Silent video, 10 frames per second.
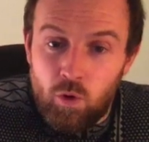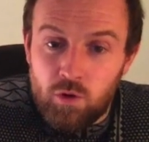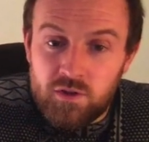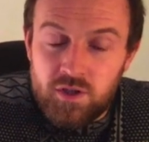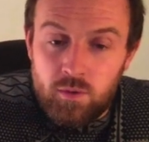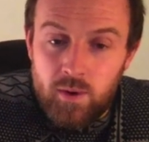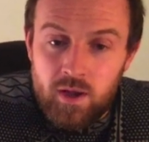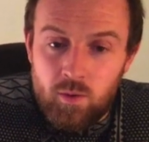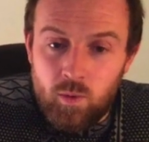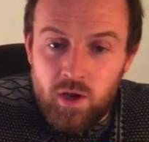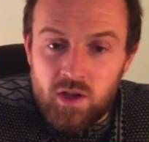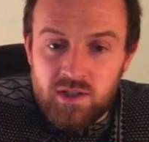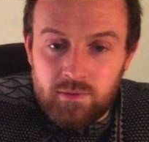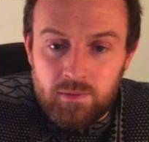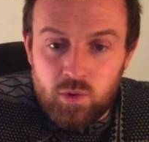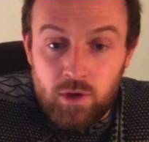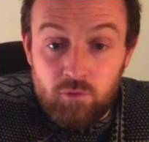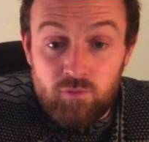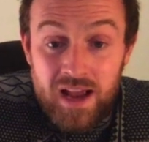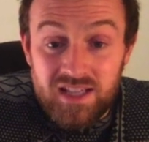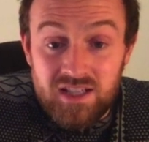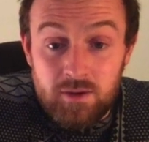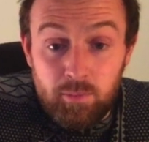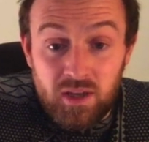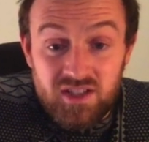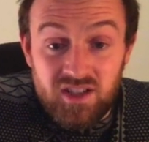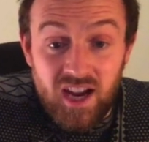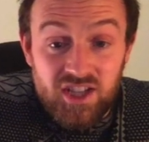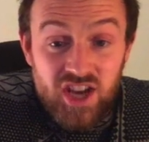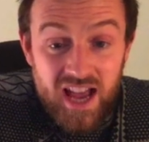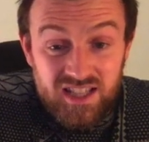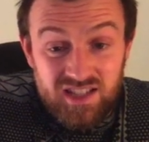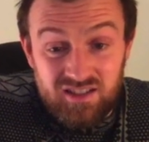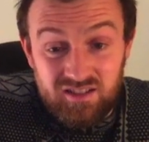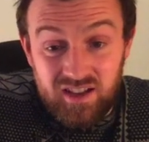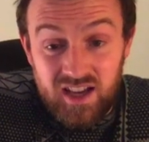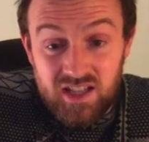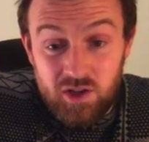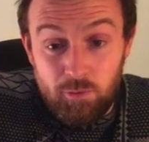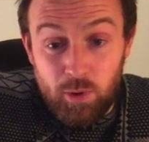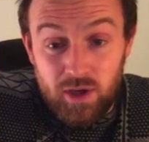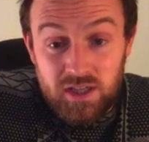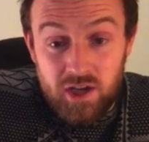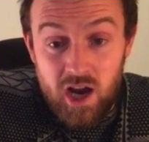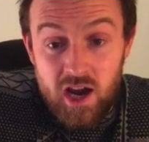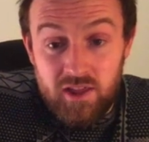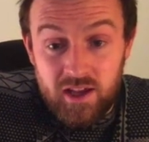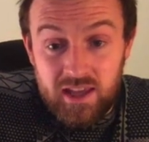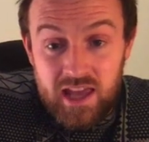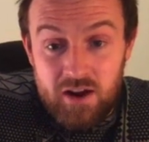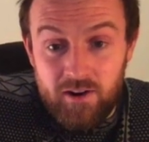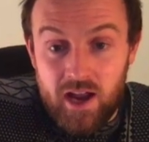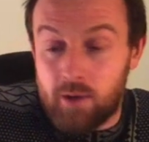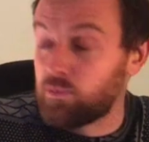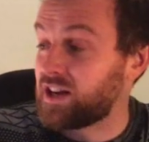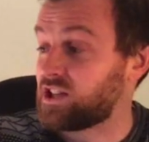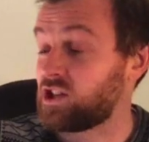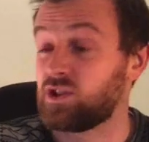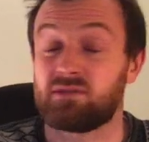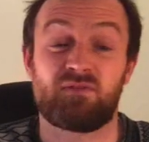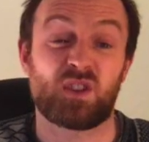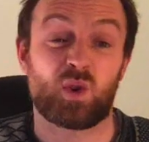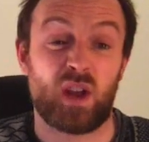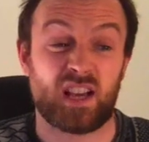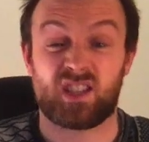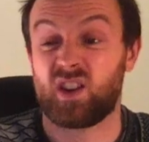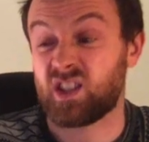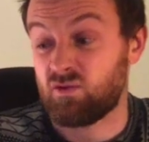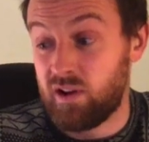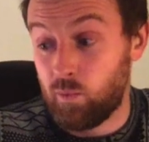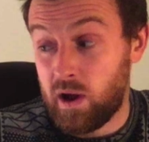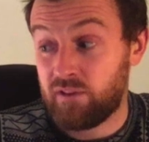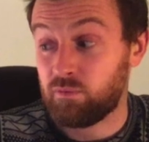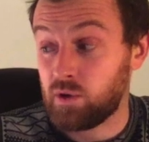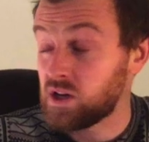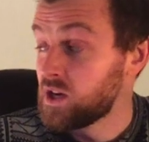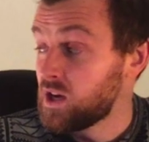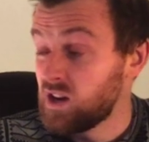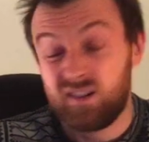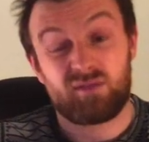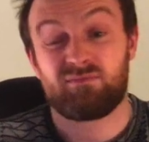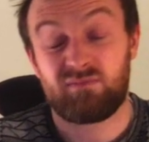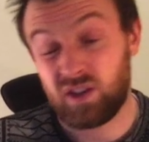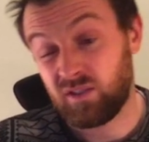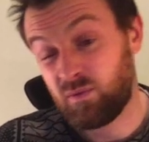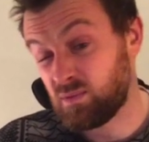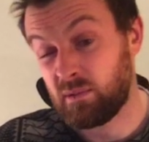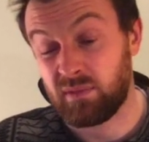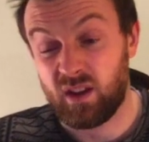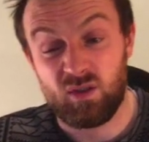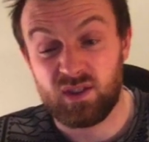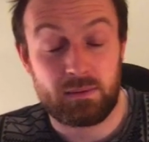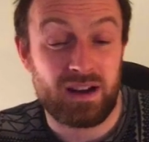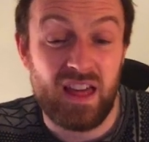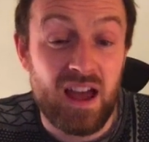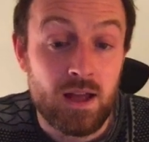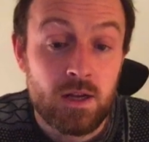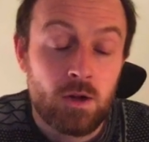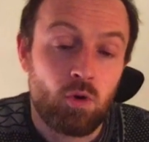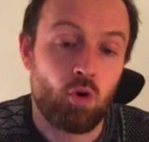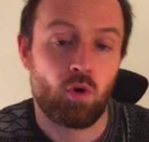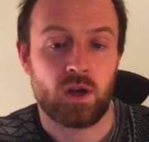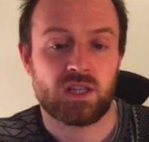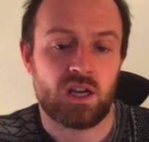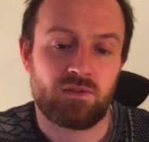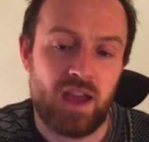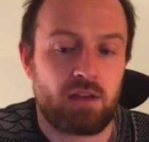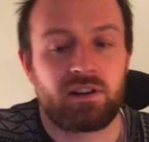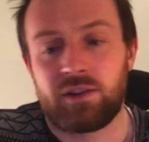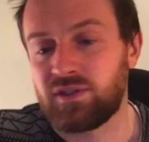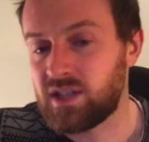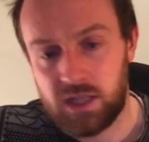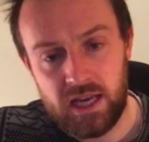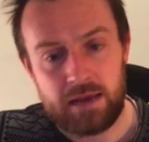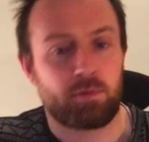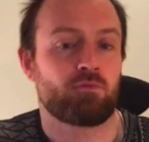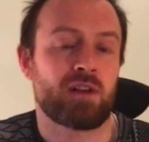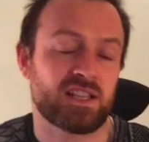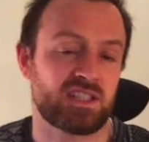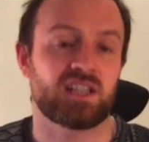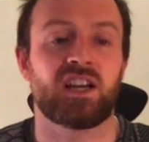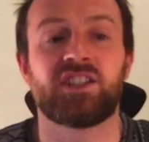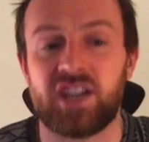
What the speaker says: So we can sometimes call it rest plus digest. Okay, so your body's either gearing up, ready to do some physical exercise, to run away from from something or something like that, or it's kind of getting ready for sleep and resting and